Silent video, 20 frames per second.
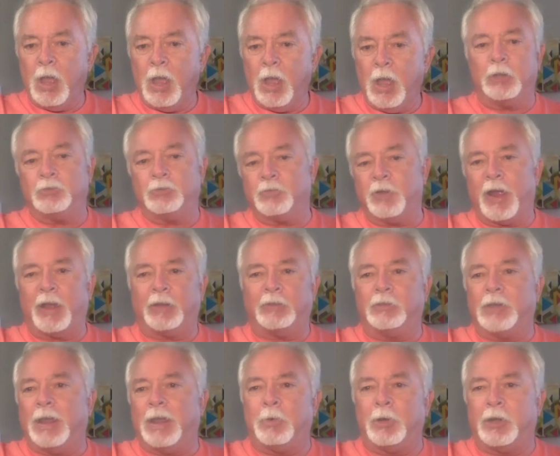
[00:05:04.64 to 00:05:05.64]
the
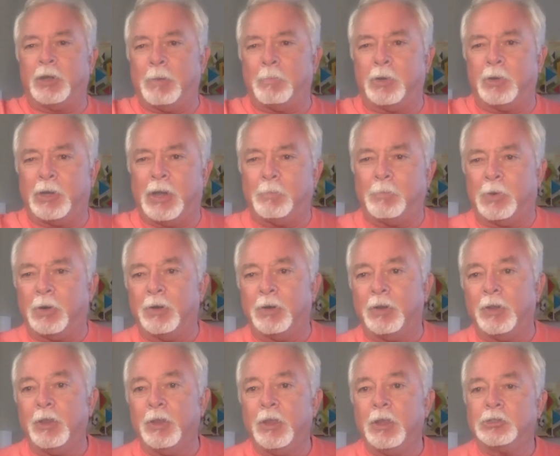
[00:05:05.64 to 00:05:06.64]
contract number number number.
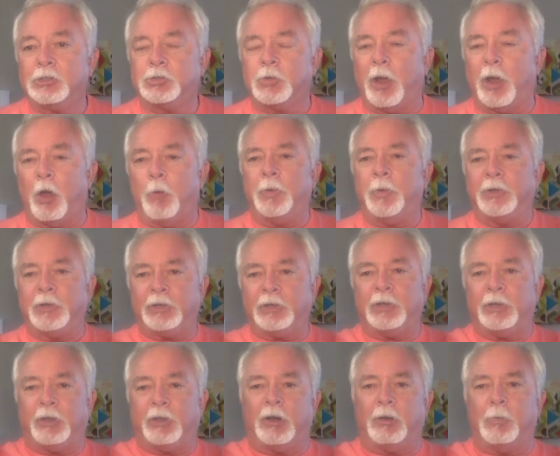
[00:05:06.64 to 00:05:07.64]
So I opened it
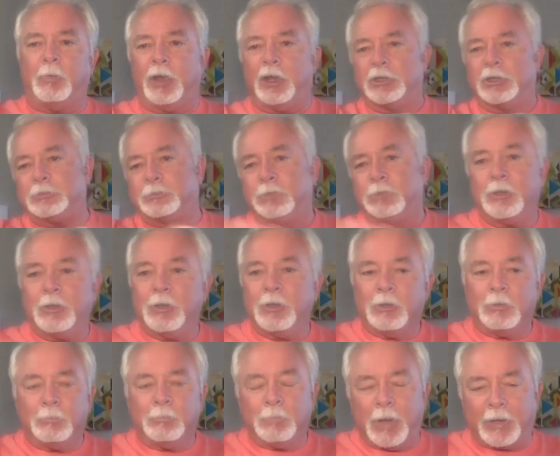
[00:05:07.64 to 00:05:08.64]
and there it was,
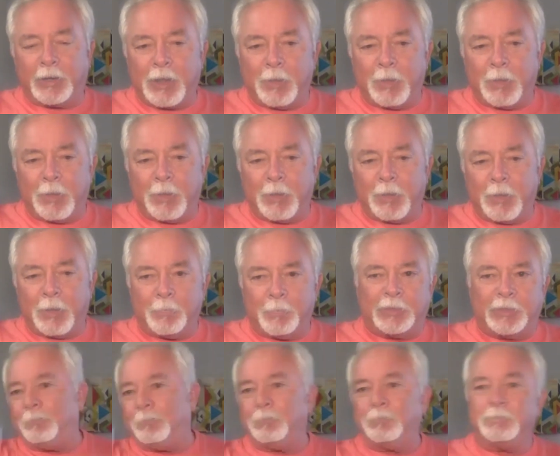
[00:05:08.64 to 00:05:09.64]
my
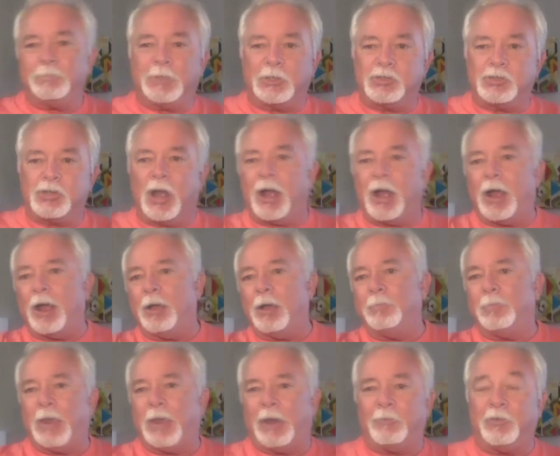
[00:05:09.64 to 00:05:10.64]
company name, the
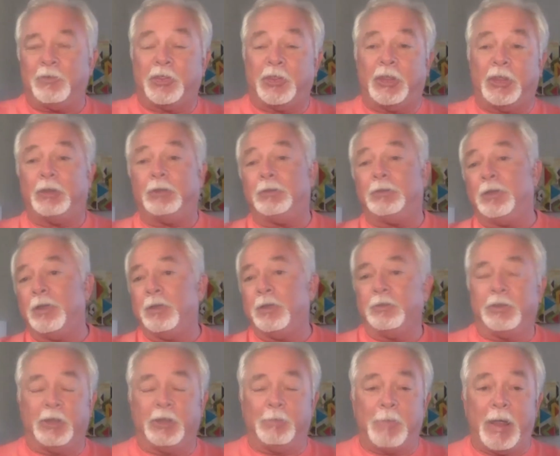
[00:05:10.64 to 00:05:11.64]
job, everything,
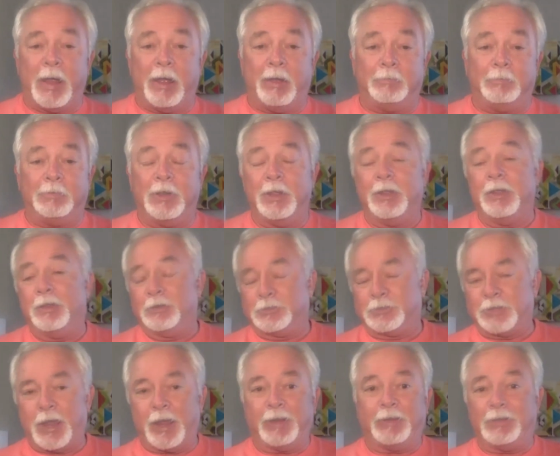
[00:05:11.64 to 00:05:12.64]
the amount.
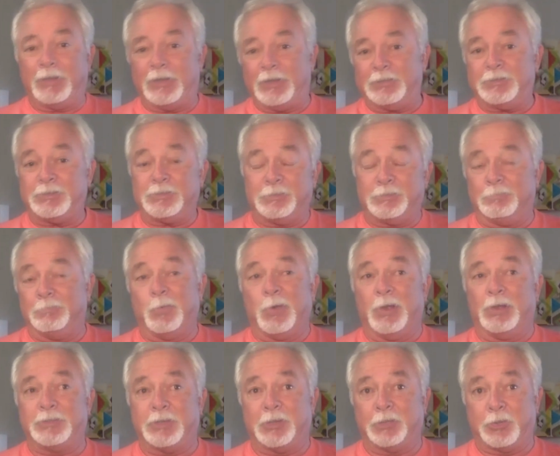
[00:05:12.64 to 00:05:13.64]
Signed these.
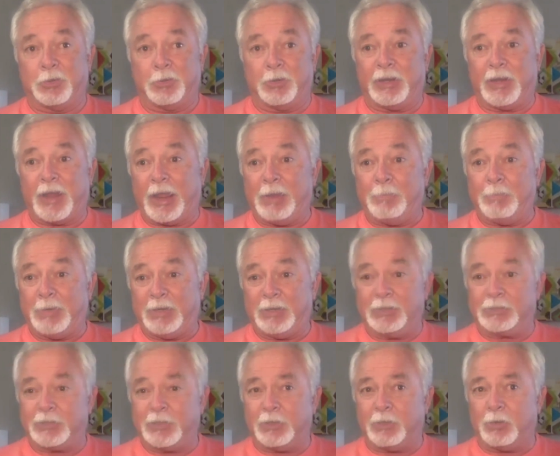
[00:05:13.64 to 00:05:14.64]
Was it thirty A, B, and
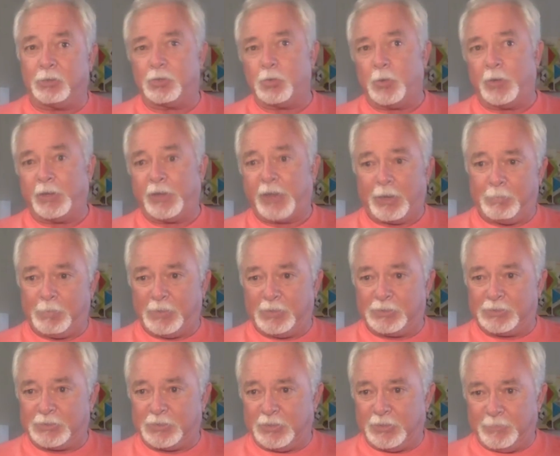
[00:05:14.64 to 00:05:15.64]
C or twenty A, B, and
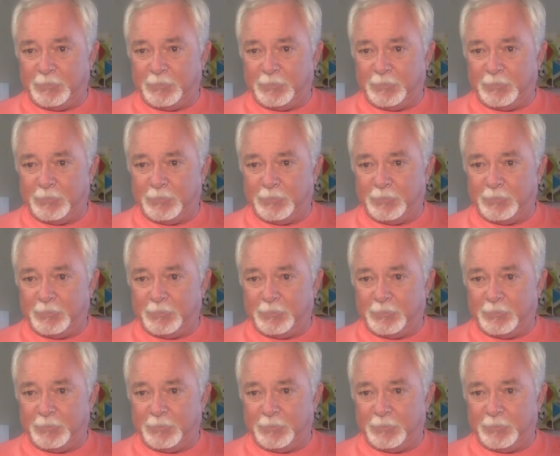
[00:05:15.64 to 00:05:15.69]
C?